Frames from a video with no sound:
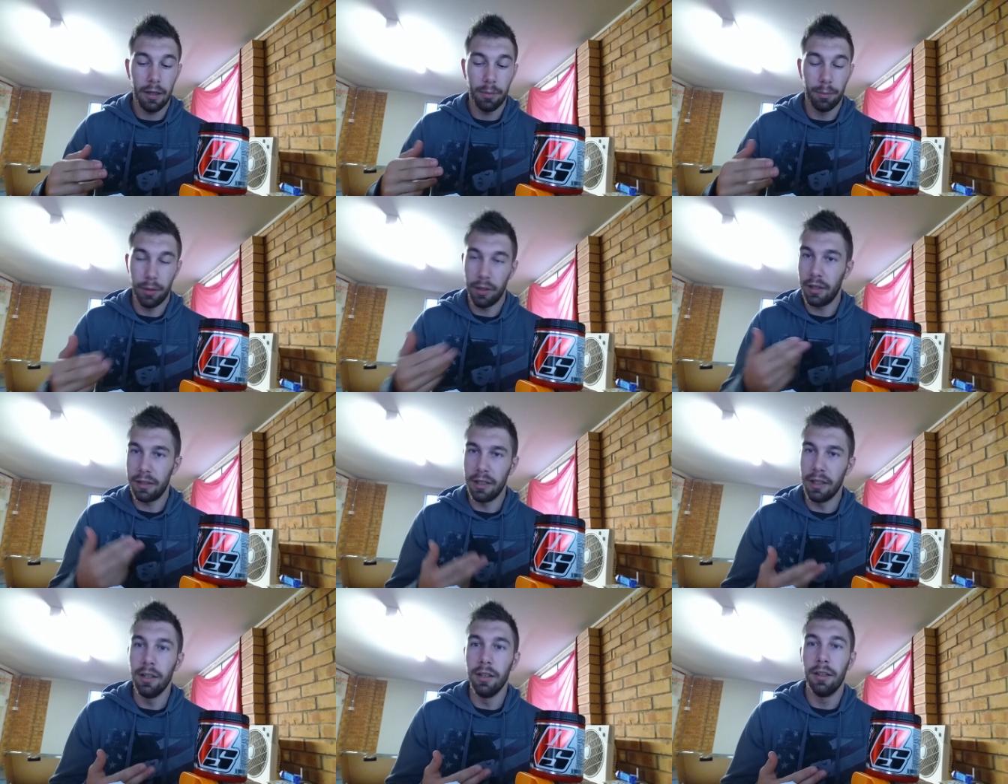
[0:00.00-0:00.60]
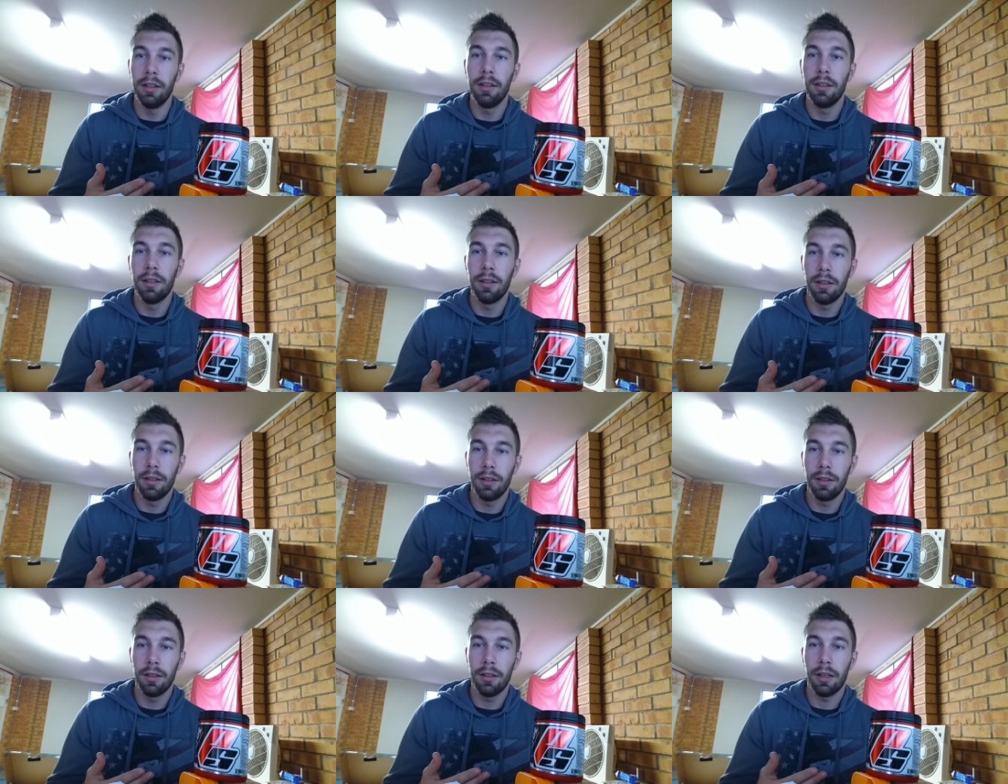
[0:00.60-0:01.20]
But I didn't.
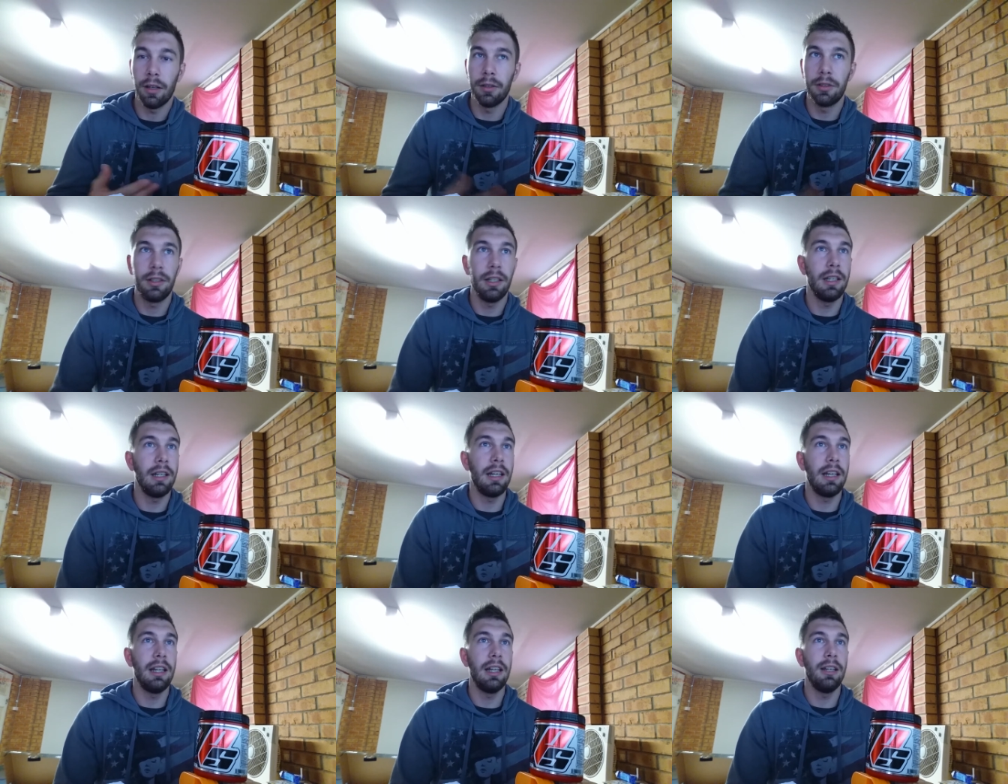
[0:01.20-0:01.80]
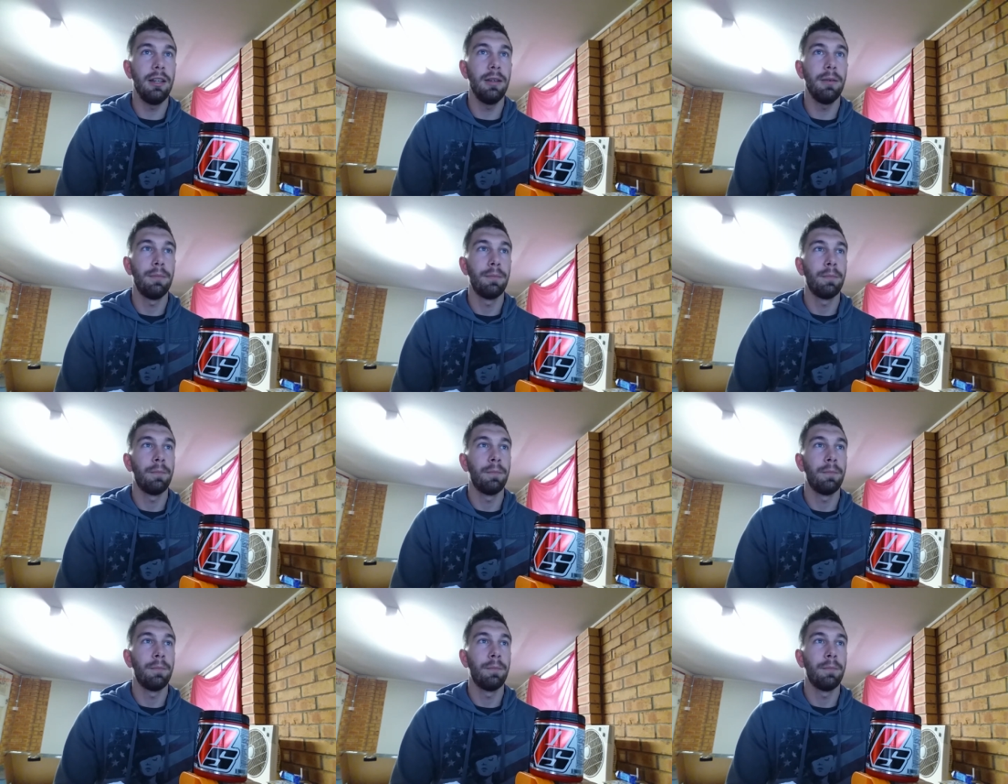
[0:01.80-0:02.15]
I was sitting here.